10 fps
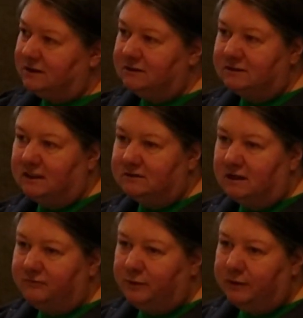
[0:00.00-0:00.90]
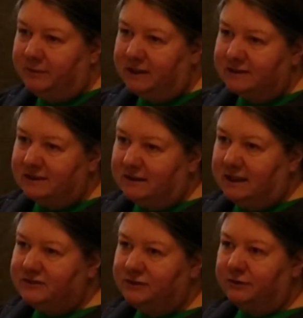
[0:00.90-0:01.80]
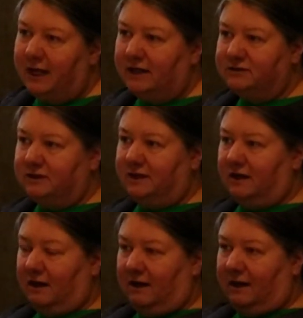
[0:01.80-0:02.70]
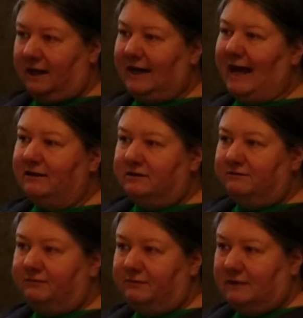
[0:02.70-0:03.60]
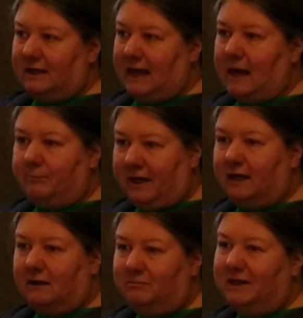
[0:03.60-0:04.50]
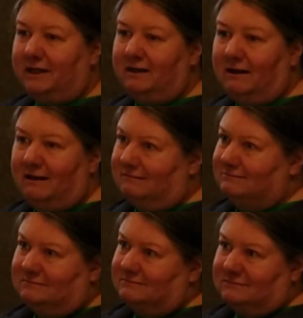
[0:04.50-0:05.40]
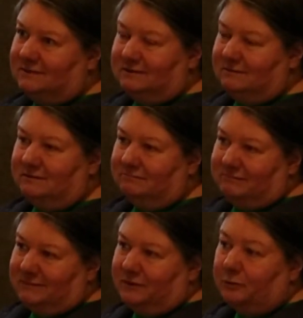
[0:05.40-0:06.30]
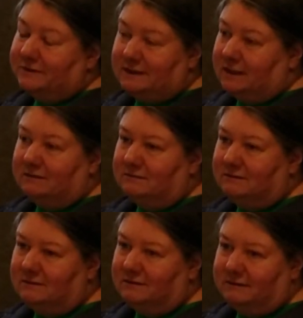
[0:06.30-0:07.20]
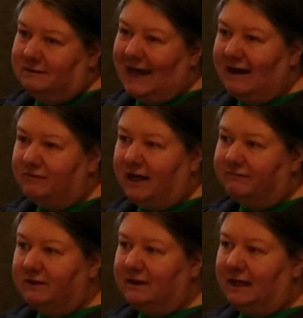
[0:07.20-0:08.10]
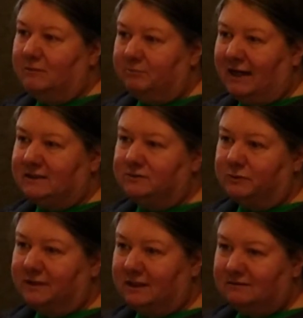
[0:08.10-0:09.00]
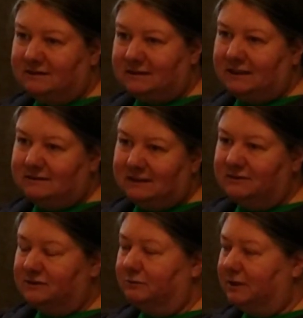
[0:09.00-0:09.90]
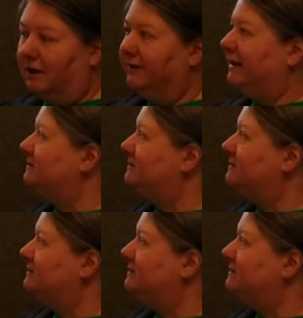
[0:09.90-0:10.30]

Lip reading: the state software because unless you're actually an active campaign committee, you don't see it. You have to have the name and password that the state sent you and all that,